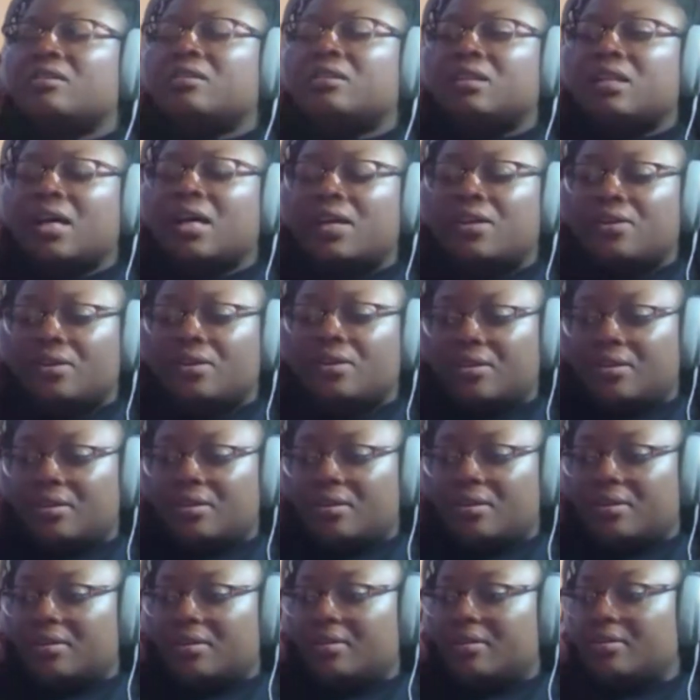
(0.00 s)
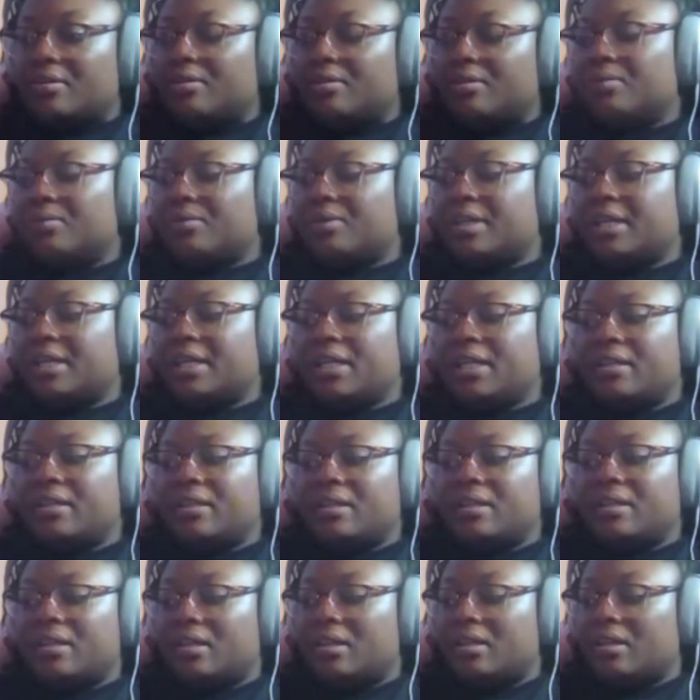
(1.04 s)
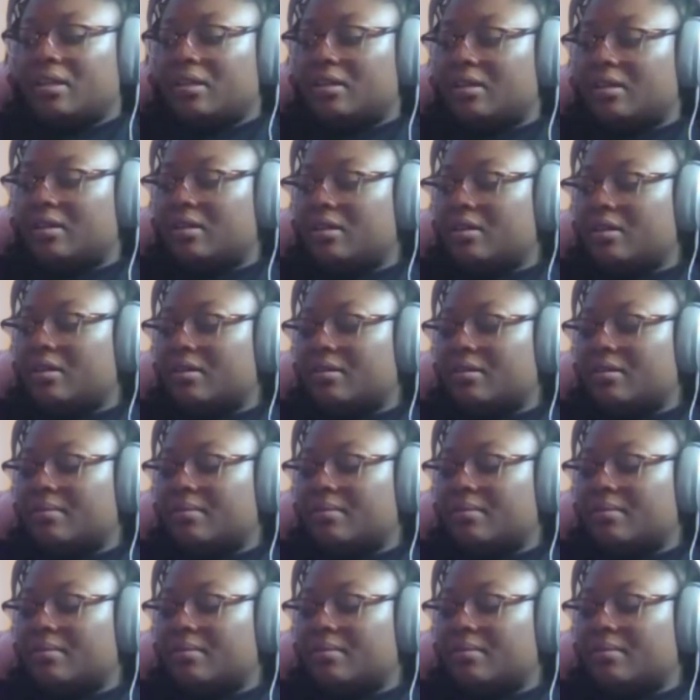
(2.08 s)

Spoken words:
letter or anything